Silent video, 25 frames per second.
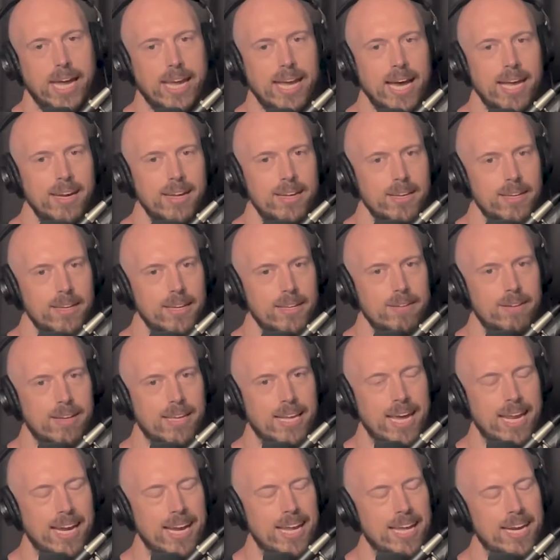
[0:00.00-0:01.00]
kind of
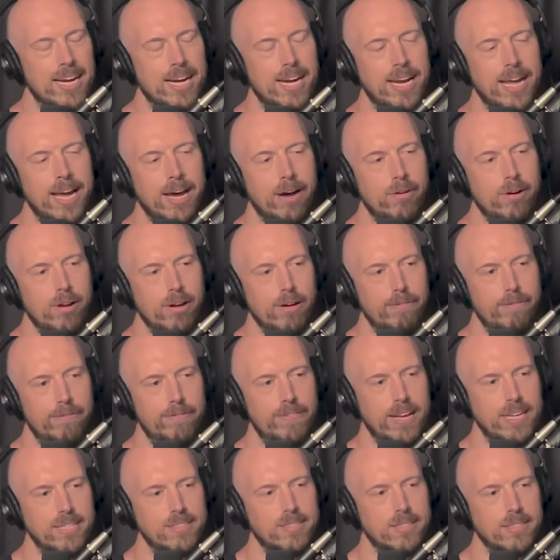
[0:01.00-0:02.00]
get in and out of
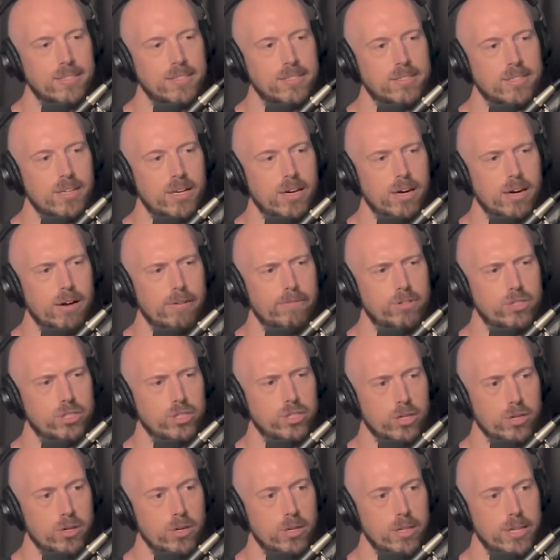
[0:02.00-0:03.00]
phases of
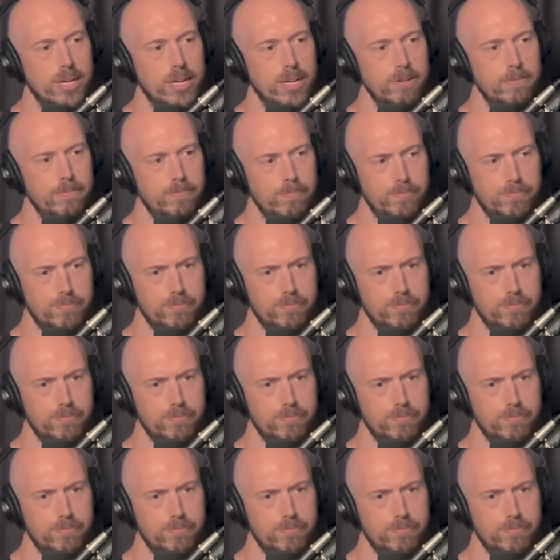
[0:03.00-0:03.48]
journaling,